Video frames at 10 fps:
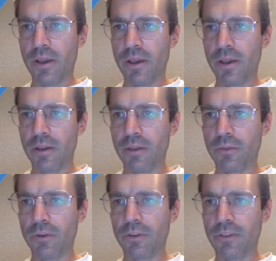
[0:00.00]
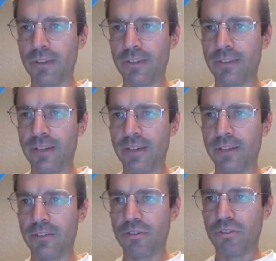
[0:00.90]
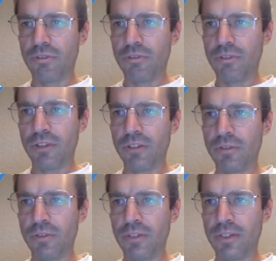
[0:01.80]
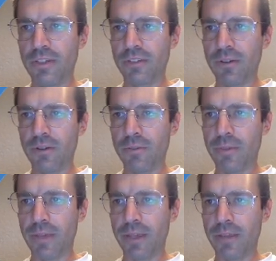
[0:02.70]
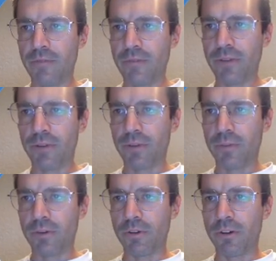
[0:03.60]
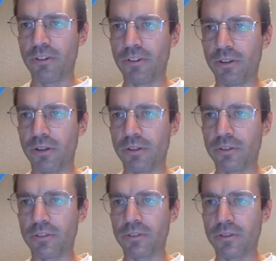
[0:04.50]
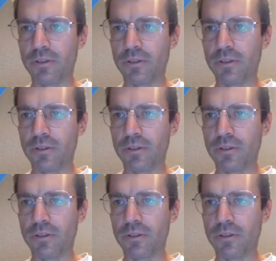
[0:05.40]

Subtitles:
In other words, a city is choosing to disobey federal immigration laws.